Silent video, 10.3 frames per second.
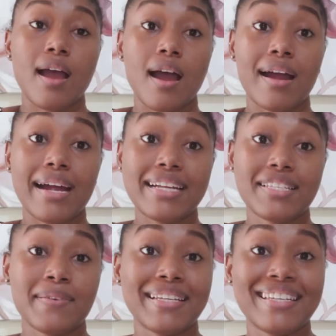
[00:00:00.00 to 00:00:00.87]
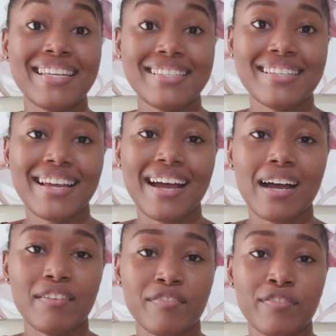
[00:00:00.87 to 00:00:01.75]
Alright, so I did say I
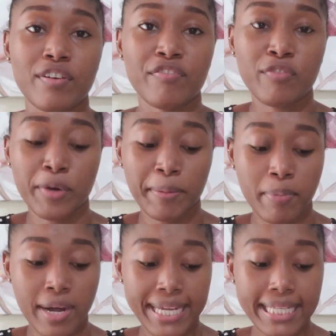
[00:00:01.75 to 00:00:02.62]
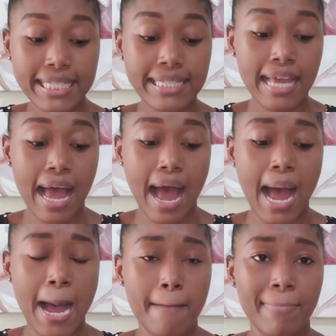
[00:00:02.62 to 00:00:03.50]
have 4 points.
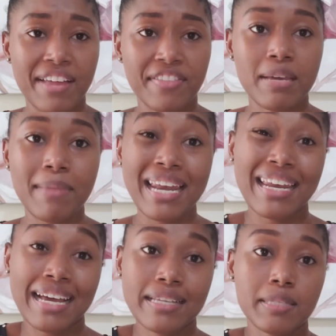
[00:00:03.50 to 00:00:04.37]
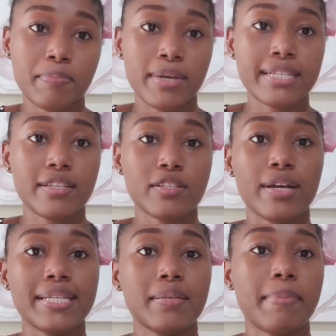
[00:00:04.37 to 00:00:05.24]
I think my last point is
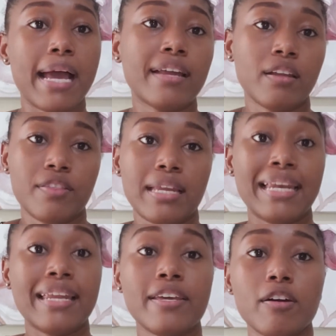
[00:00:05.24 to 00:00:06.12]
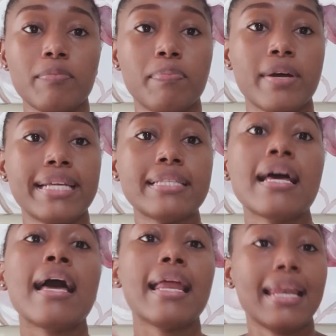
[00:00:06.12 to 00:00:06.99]
going to be another layout point
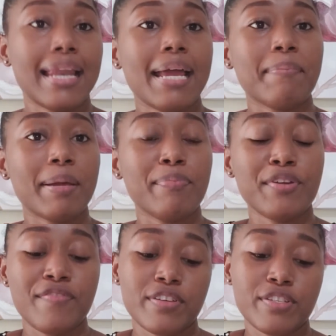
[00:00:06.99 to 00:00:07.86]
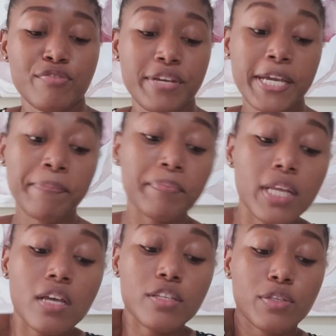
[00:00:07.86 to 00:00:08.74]
like my previous 3.
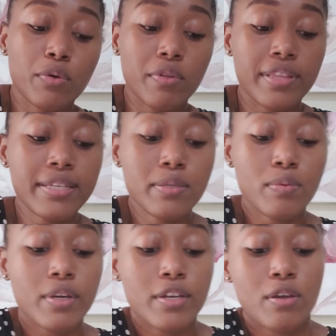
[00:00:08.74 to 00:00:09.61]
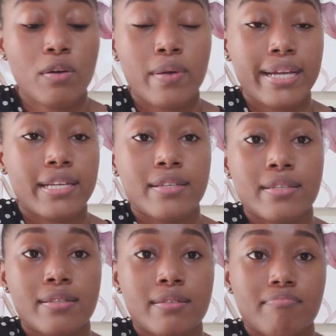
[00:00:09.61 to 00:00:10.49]
So this one now
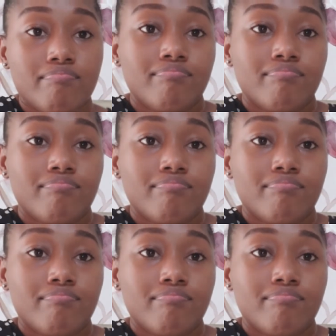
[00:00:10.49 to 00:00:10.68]
is